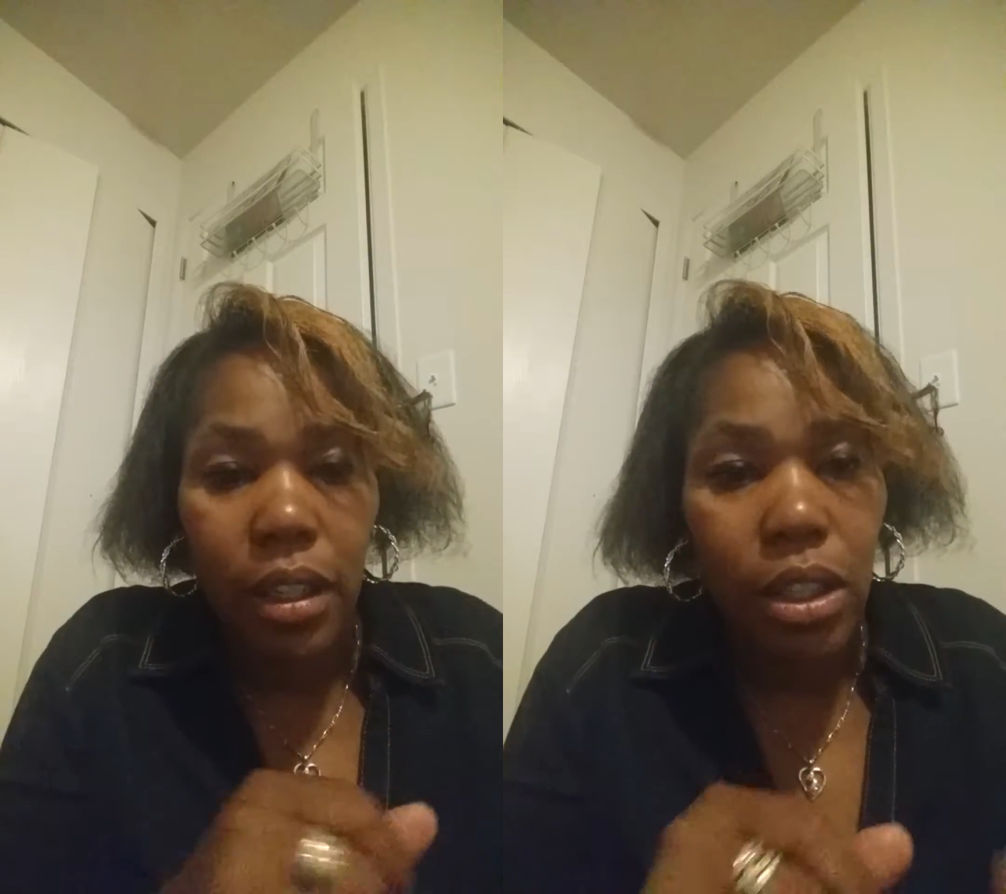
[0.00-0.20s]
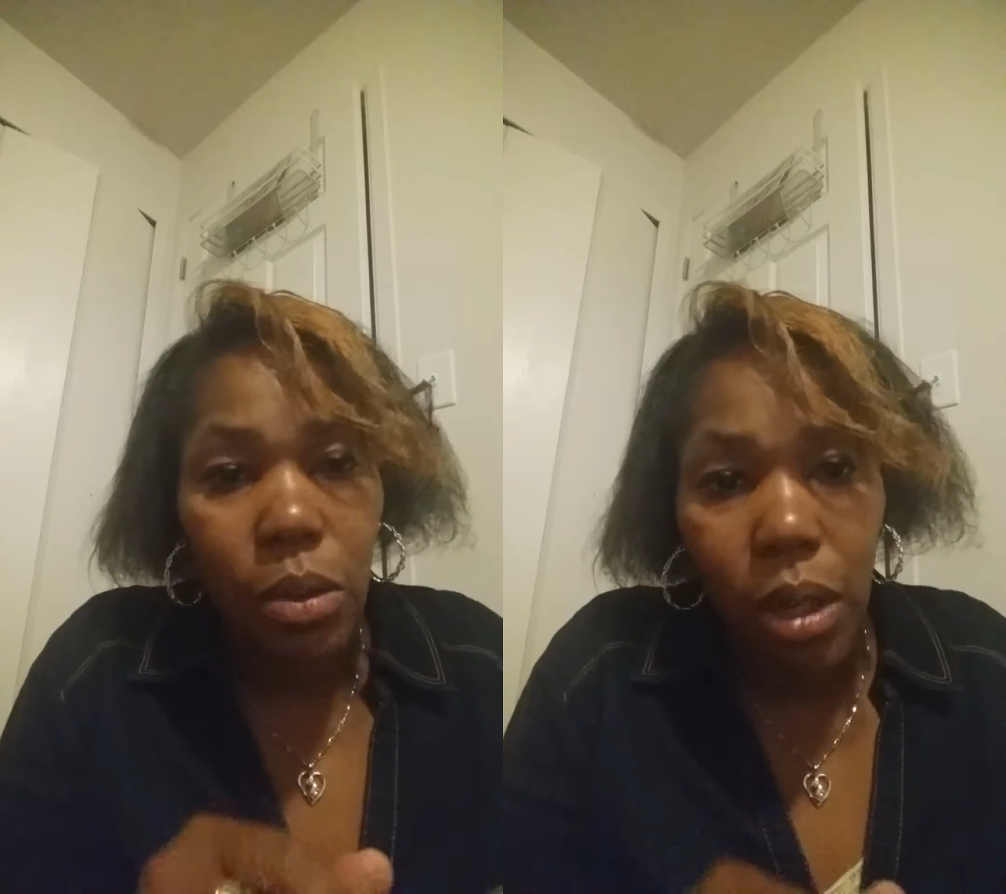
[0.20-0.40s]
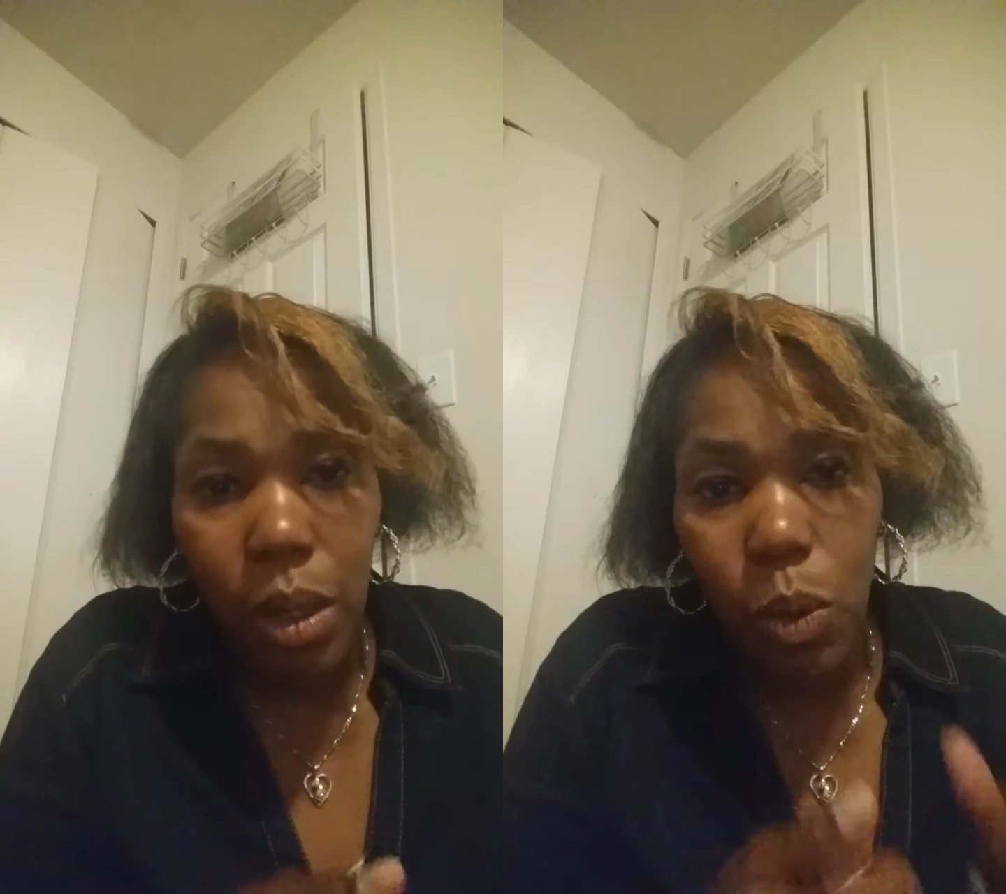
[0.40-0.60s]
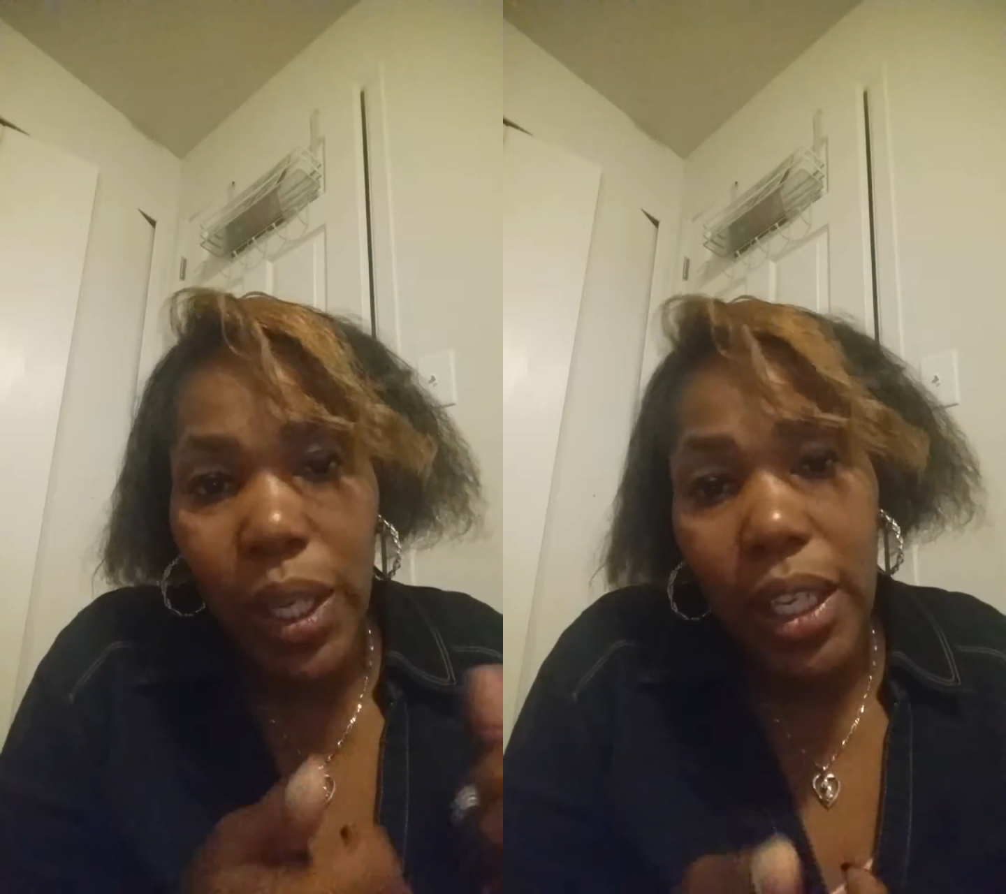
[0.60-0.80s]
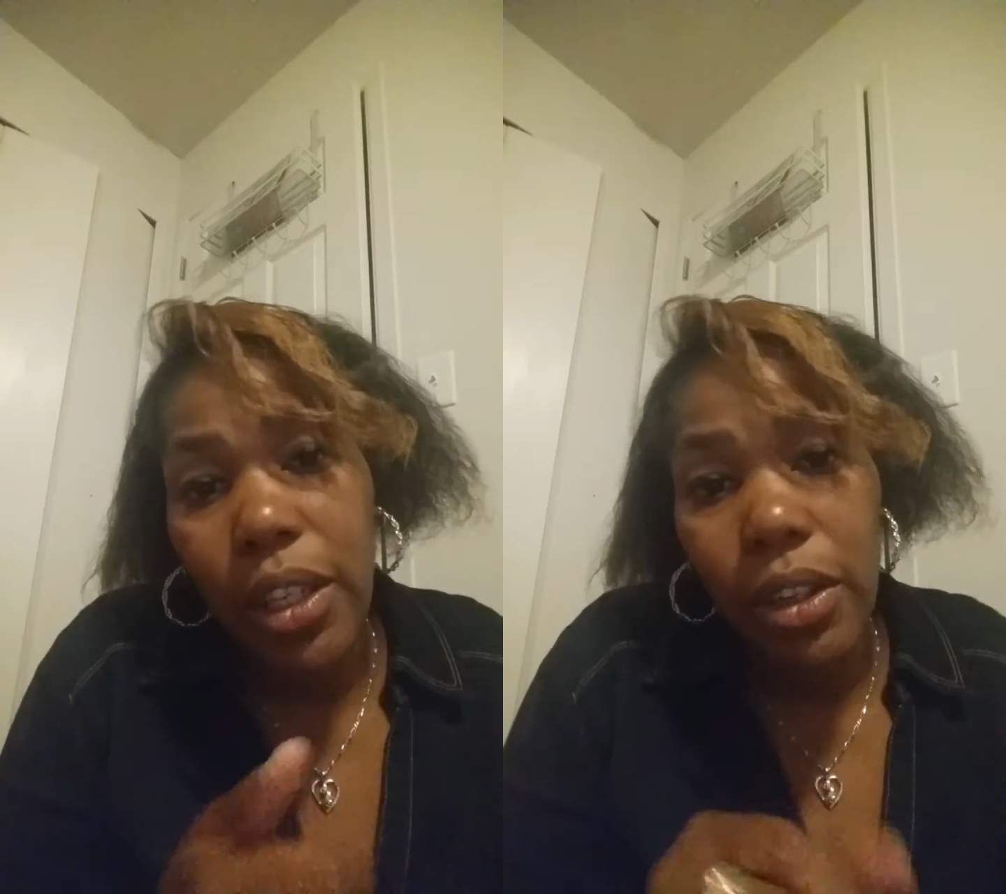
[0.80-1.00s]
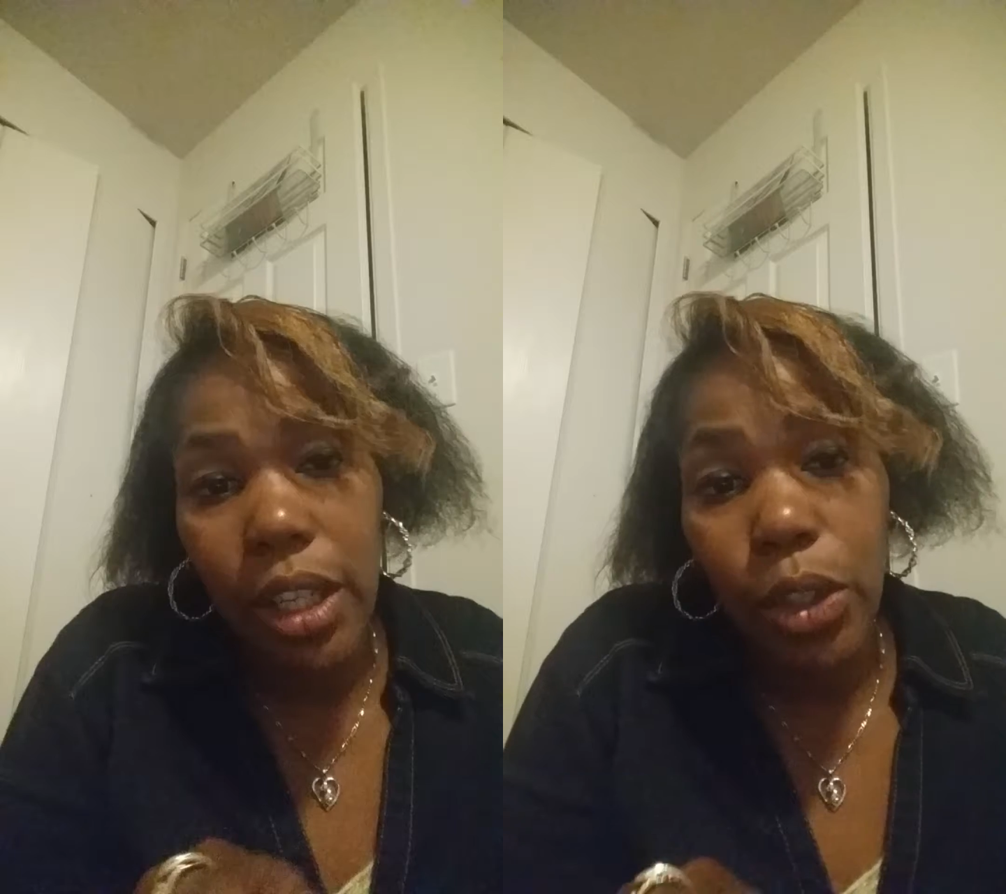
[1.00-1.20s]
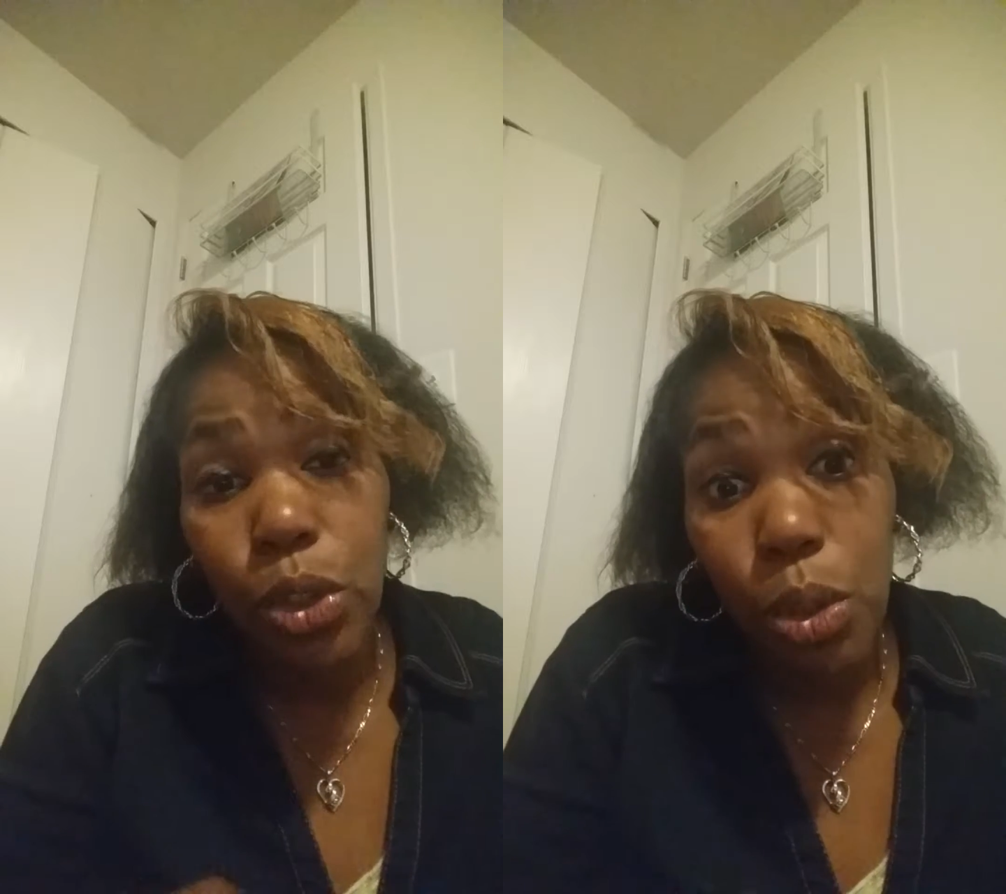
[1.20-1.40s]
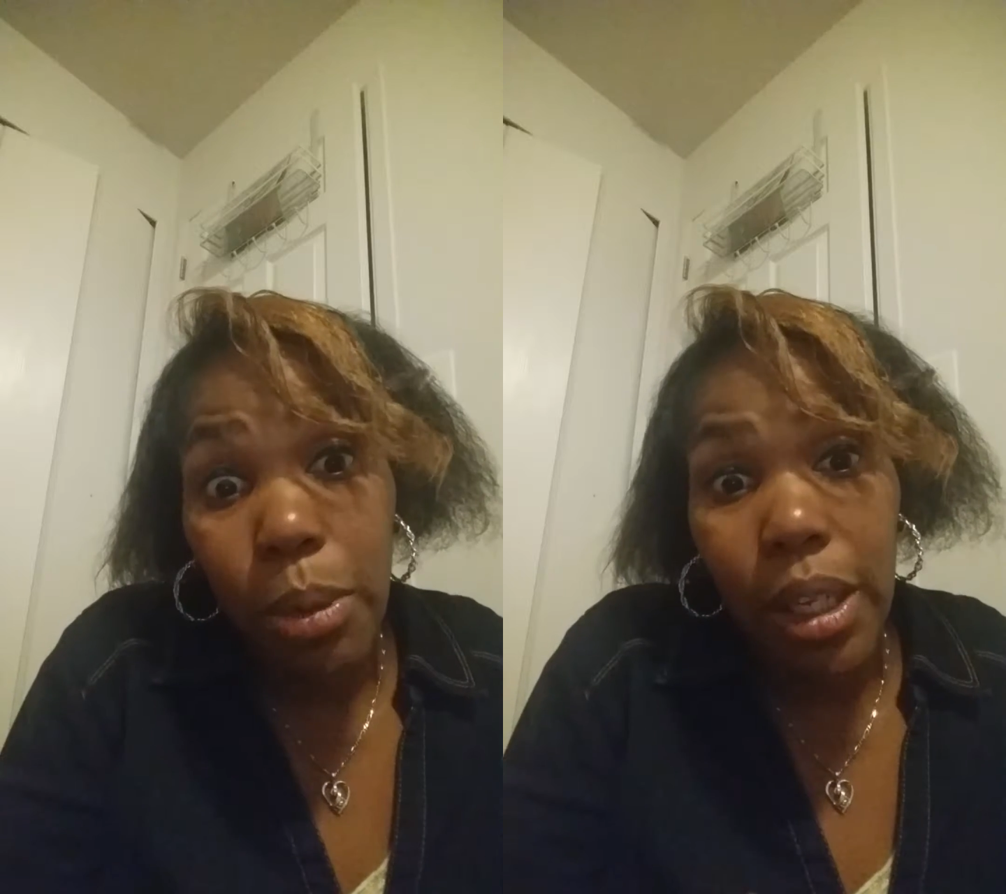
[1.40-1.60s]
You don't want to weaken your nail
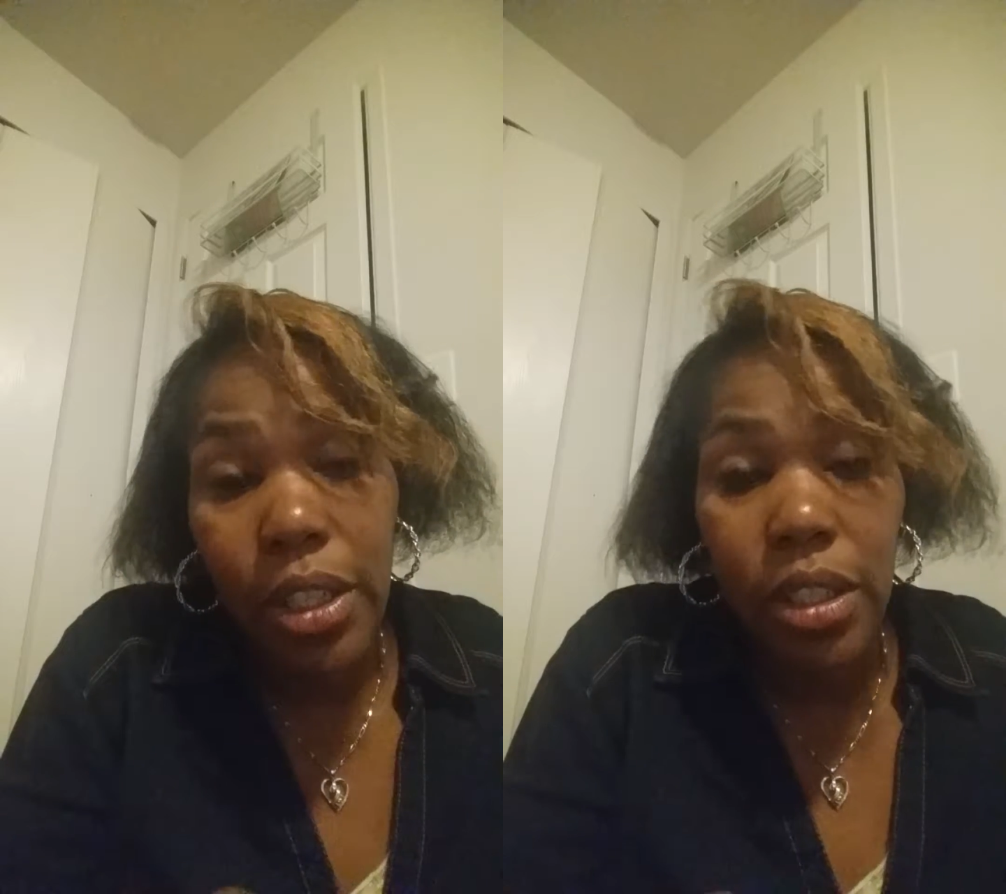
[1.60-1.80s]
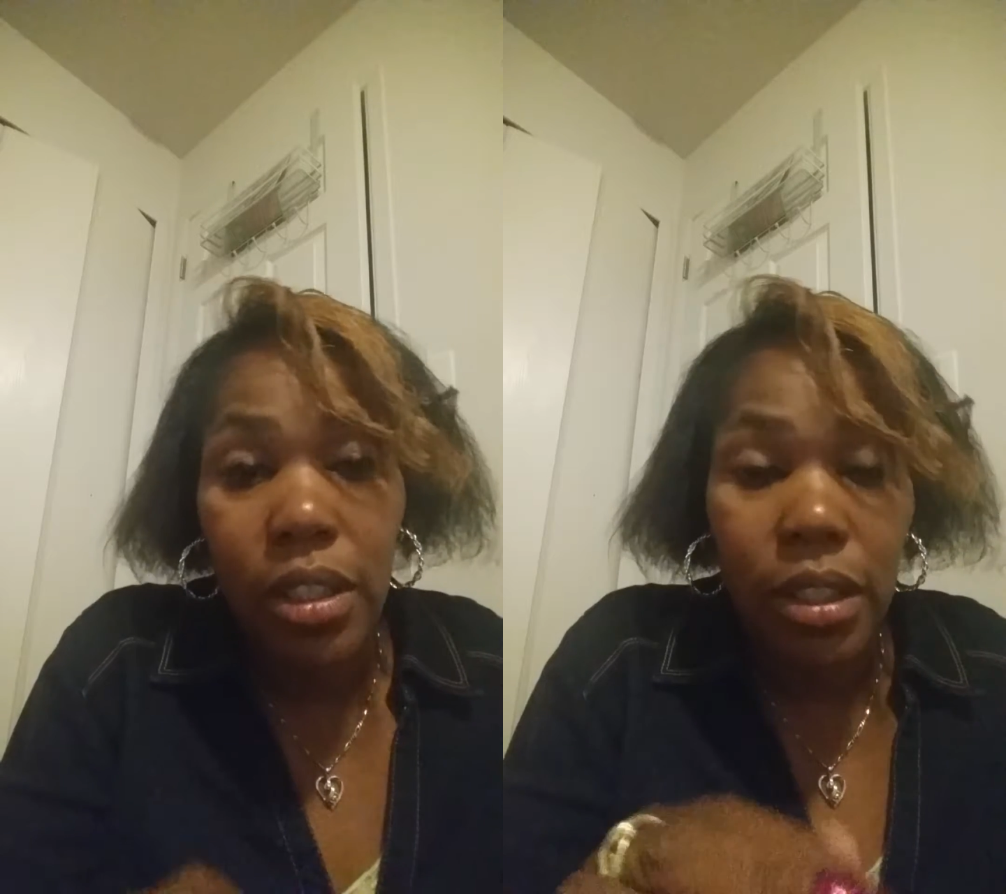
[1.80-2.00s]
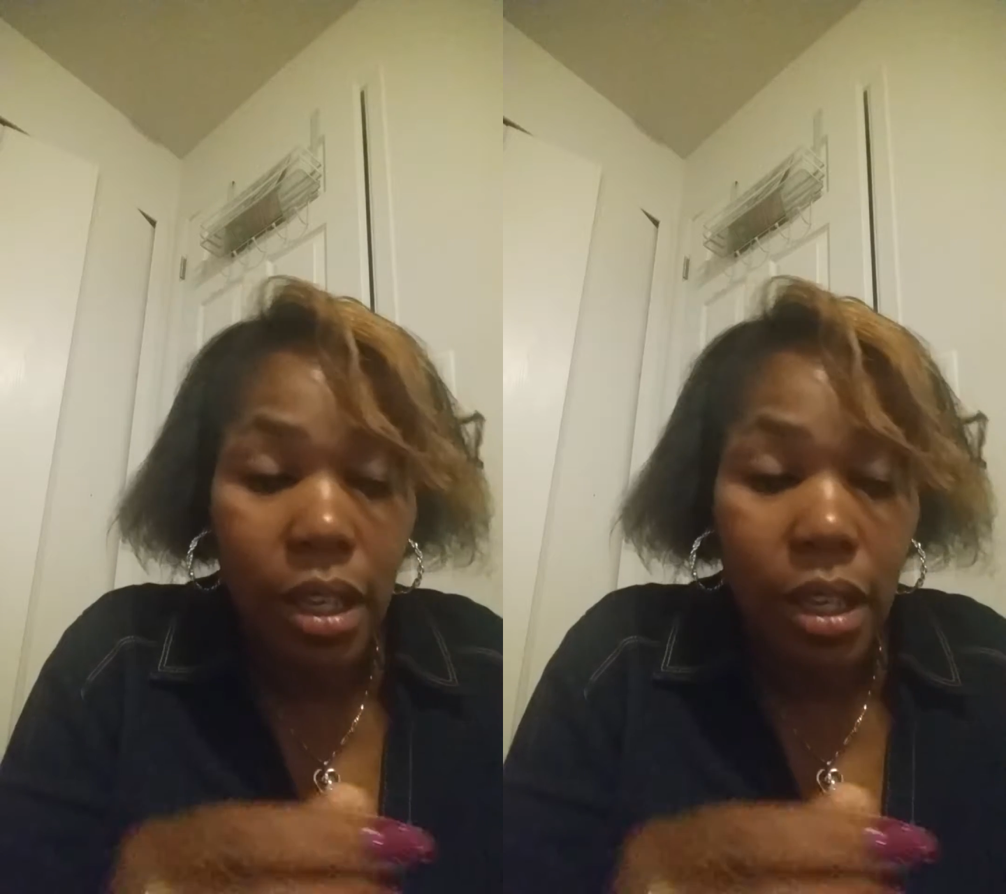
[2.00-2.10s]
too much.